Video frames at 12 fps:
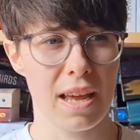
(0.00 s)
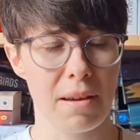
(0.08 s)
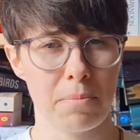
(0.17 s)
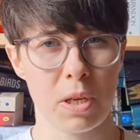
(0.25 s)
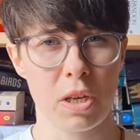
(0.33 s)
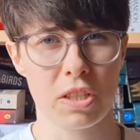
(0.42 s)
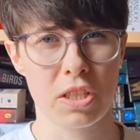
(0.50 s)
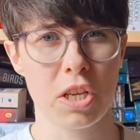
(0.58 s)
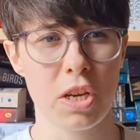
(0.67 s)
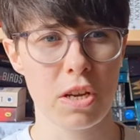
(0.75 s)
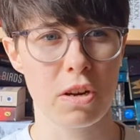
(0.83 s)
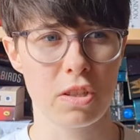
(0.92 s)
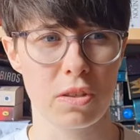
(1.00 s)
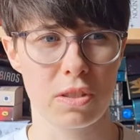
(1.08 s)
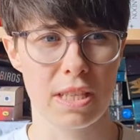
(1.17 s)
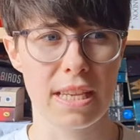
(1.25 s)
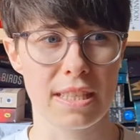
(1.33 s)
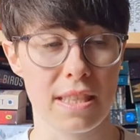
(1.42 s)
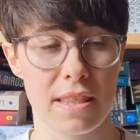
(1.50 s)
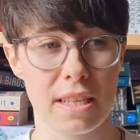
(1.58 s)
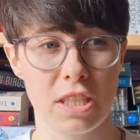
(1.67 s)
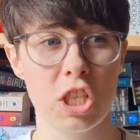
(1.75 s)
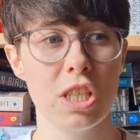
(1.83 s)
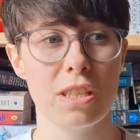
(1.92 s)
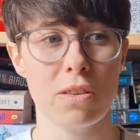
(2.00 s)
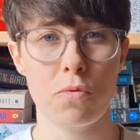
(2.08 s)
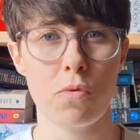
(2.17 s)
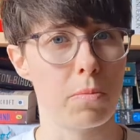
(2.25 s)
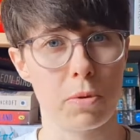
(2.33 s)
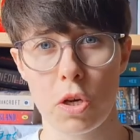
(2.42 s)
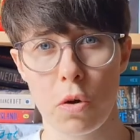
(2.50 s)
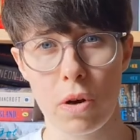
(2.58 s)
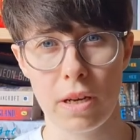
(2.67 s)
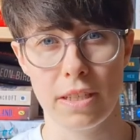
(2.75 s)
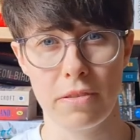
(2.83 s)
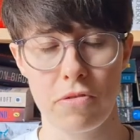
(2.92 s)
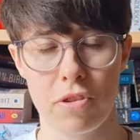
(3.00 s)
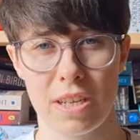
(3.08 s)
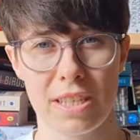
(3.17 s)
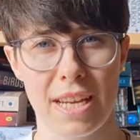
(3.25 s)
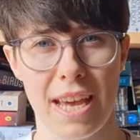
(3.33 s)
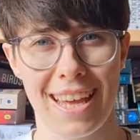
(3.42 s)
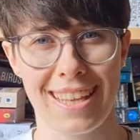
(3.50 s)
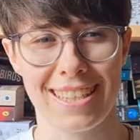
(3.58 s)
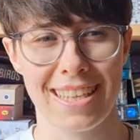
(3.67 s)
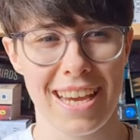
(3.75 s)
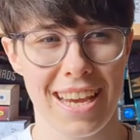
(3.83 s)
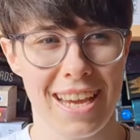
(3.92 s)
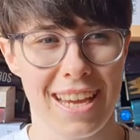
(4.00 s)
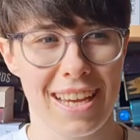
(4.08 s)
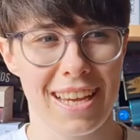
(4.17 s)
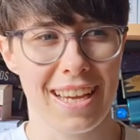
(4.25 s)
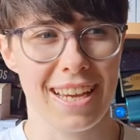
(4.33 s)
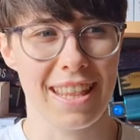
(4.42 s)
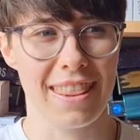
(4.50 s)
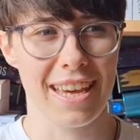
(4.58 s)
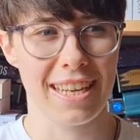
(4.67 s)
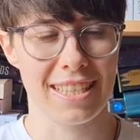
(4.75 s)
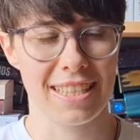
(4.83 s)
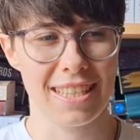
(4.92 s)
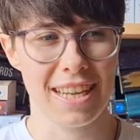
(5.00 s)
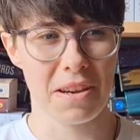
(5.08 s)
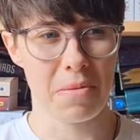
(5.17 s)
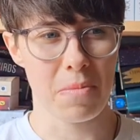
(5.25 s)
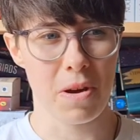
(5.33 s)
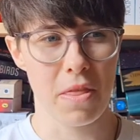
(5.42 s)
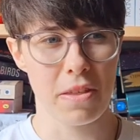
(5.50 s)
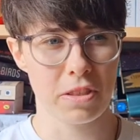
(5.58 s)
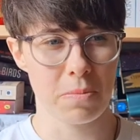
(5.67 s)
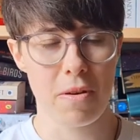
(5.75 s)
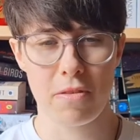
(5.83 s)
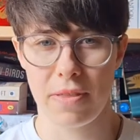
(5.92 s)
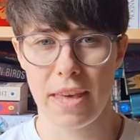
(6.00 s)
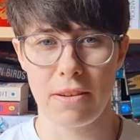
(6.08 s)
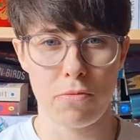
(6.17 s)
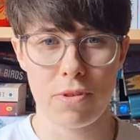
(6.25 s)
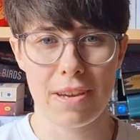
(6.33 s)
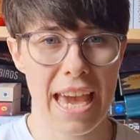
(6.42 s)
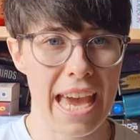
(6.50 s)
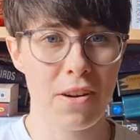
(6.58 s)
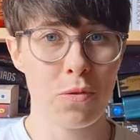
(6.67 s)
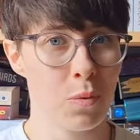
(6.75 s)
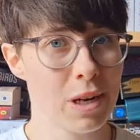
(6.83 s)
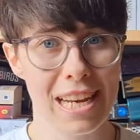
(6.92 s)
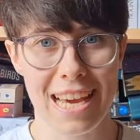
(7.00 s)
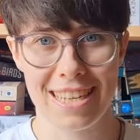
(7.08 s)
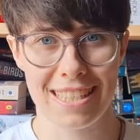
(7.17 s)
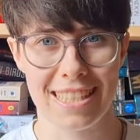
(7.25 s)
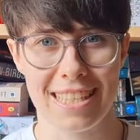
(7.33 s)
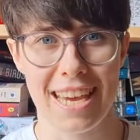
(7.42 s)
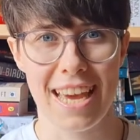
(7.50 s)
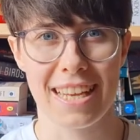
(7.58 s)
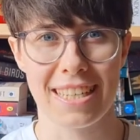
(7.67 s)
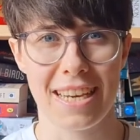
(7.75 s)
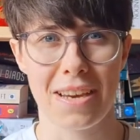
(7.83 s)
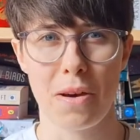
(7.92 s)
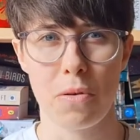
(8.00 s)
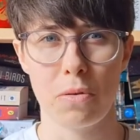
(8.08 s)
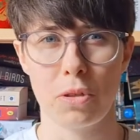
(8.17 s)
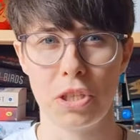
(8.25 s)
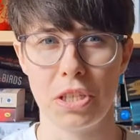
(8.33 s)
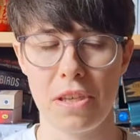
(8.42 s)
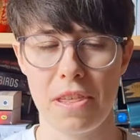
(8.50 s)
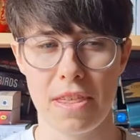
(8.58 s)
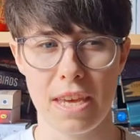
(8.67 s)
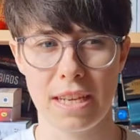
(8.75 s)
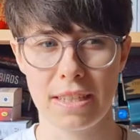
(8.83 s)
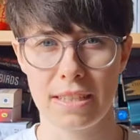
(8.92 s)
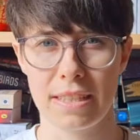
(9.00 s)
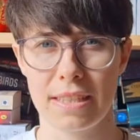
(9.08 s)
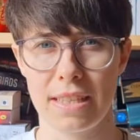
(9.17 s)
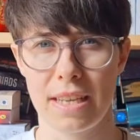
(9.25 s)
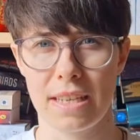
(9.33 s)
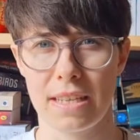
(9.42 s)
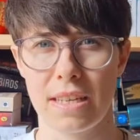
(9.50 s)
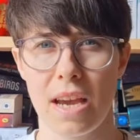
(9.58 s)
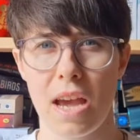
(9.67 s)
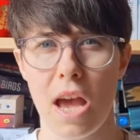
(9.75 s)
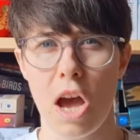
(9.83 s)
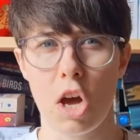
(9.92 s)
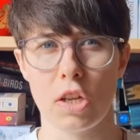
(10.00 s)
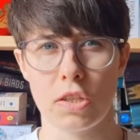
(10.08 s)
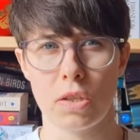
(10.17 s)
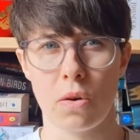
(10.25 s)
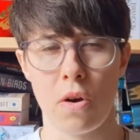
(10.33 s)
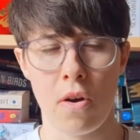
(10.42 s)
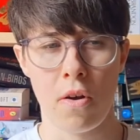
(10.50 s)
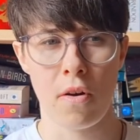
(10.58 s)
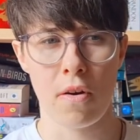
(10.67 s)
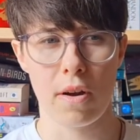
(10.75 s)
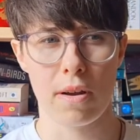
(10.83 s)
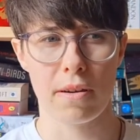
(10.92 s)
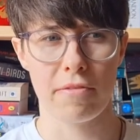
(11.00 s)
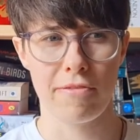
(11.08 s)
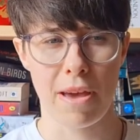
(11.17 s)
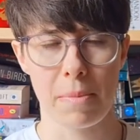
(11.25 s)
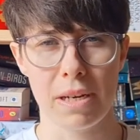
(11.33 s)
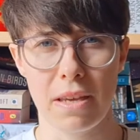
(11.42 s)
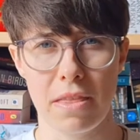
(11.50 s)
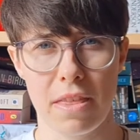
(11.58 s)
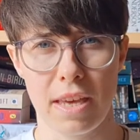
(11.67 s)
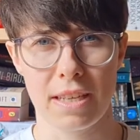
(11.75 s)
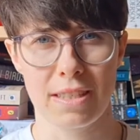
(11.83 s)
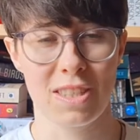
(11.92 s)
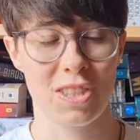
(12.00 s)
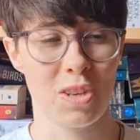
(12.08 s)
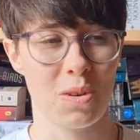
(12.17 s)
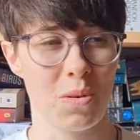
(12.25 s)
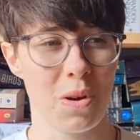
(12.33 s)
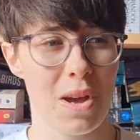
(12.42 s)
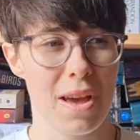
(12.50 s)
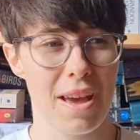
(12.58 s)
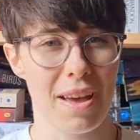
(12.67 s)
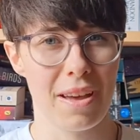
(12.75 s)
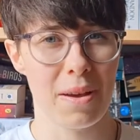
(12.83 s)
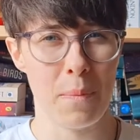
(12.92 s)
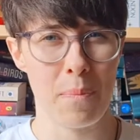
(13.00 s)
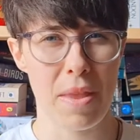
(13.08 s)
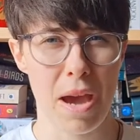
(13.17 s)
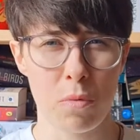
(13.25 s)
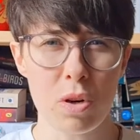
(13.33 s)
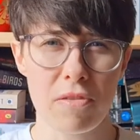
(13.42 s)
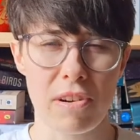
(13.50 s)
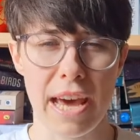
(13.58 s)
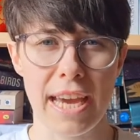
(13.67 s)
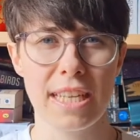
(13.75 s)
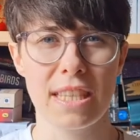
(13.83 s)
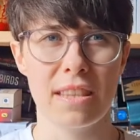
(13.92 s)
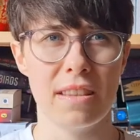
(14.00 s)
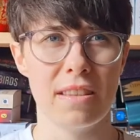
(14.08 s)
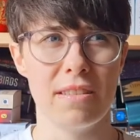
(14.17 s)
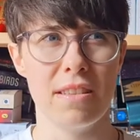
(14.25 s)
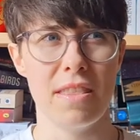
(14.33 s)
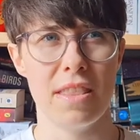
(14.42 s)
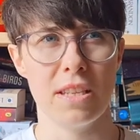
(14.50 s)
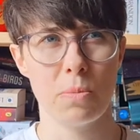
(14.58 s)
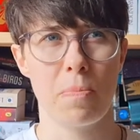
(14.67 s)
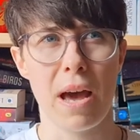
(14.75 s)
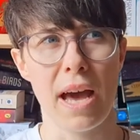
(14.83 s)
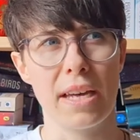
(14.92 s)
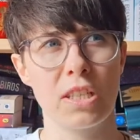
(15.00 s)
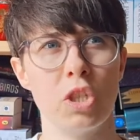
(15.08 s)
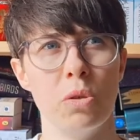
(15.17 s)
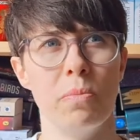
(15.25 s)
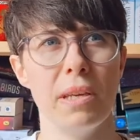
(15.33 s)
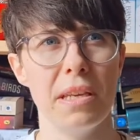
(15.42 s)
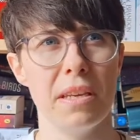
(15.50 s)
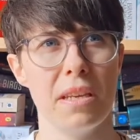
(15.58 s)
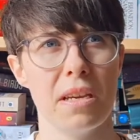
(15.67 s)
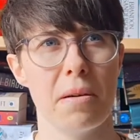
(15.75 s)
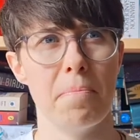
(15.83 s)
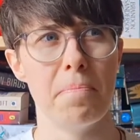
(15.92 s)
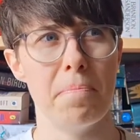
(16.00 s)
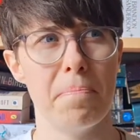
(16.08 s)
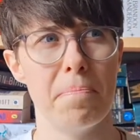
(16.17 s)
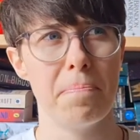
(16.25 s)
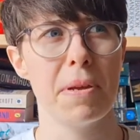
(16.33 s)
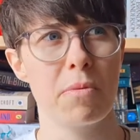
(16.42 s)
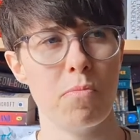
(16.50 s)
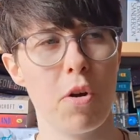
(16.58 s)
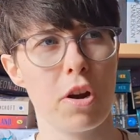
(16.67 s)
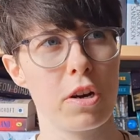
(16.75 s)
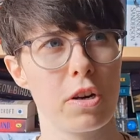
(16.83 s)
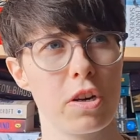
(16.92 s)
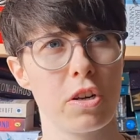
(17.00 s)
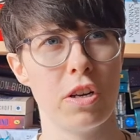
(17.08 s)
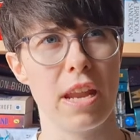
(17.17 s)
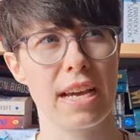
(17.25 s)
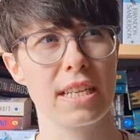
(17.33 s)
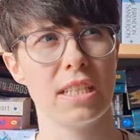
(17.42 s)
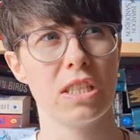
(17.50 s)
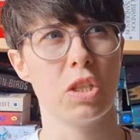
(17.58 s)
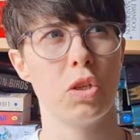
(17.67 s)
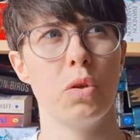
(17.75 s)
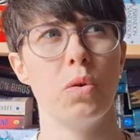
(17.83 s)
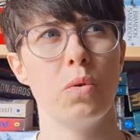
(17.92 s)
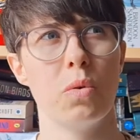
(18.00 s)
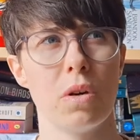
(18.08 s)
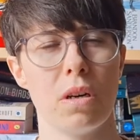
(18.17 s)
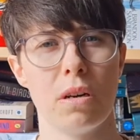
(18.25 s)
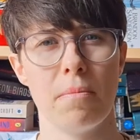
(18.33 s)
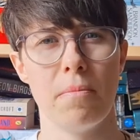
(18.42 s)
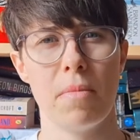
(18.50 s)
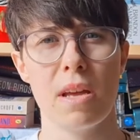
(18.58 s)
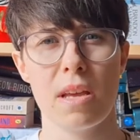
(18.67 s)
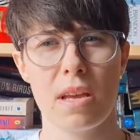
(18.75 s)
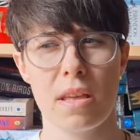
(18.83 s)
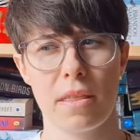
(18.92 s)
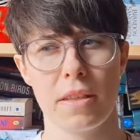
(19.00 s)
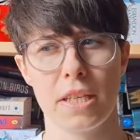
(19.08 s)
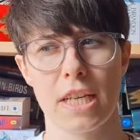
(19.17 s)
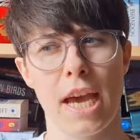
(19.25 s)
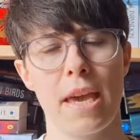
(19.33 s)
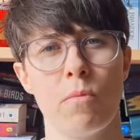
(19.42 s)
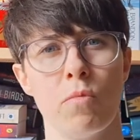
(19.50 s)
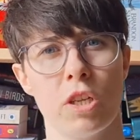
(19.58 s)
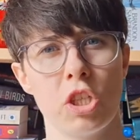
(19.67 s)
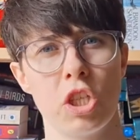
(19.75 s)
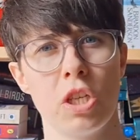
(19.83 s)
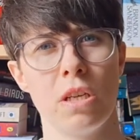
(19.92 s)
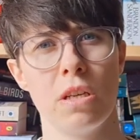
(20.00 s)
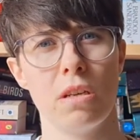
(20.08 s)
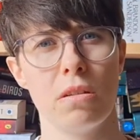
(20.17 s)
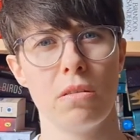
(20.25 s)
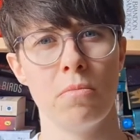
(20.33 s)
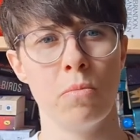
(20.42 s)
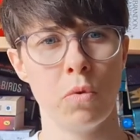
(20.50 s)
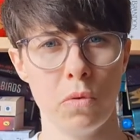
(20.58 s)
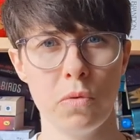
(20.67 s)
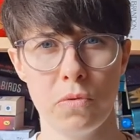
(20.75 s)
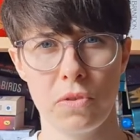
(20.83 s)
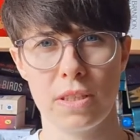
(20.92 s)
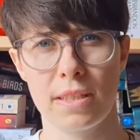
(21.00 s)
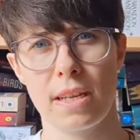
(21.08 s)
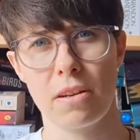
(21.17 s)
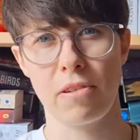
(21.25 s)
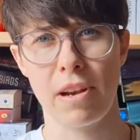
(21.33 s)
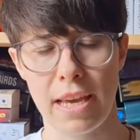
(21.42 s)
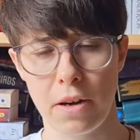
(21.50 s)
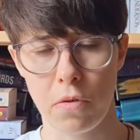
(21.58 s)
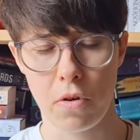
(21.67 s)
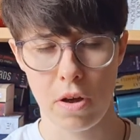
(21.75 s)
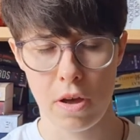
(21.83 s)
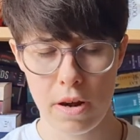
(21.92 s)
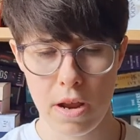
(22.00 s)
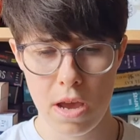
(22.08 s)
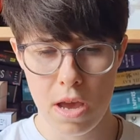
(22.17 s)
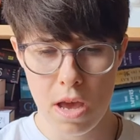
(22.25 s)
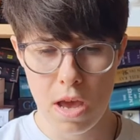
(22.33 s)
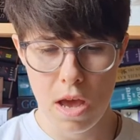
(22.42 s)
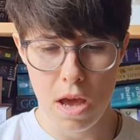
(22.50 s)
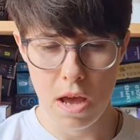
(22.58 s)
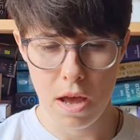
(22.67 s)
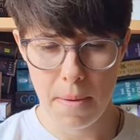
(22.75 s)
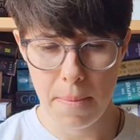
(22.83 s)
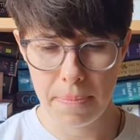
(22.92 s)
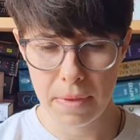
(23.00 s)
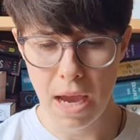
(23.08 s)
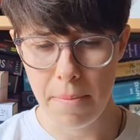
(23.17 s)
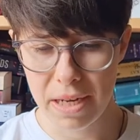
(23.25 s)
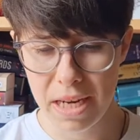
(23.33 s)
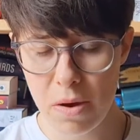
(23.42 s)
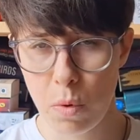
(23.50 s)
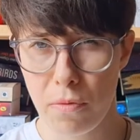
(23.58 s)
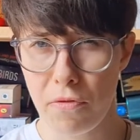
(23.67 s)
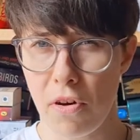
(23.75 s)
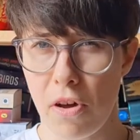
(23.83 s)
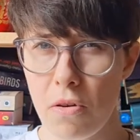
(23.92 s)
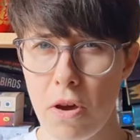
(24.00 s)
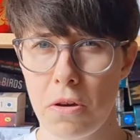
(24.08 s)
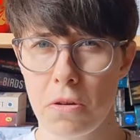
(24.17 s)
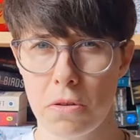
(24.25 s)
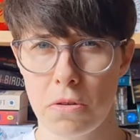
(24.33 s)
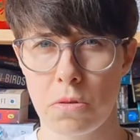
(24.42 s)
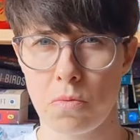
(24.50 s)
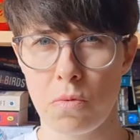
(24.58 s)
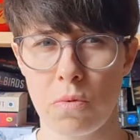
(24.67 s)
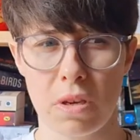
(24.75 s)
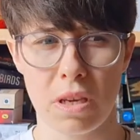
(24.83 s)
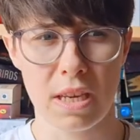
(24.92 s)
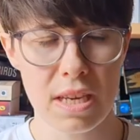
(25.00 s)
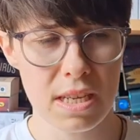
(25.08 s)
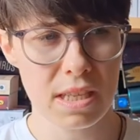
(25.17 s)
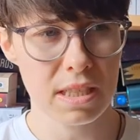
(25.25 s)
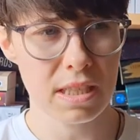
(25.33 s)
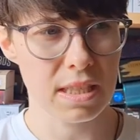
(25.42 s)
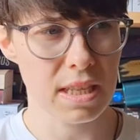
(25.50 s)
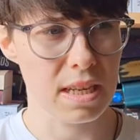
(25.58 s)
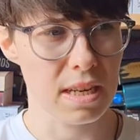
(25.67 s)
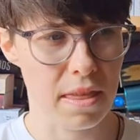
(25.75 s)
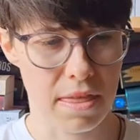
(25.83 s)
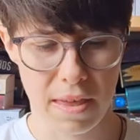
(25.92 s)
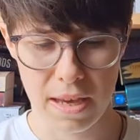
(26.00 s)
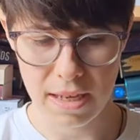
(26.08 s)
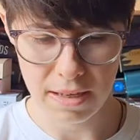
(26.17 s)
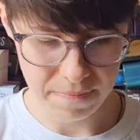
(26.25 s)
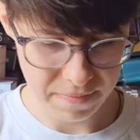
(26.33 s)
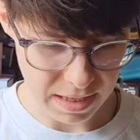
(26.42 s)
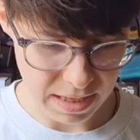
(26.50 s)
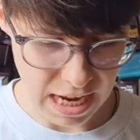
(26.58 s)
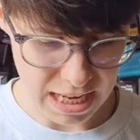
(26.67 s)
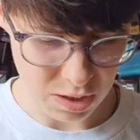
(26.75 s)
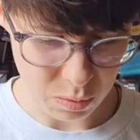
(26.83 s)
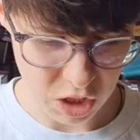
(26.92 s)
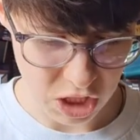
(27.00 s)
because she also says that she grew up totally different, and that all this America, they can't really understand how she thinks and also her family thinks. So I would have liked this part to be a bit more connected to the time when she moved instead of later on. But yeah, we follow her through the years, and I think it ends when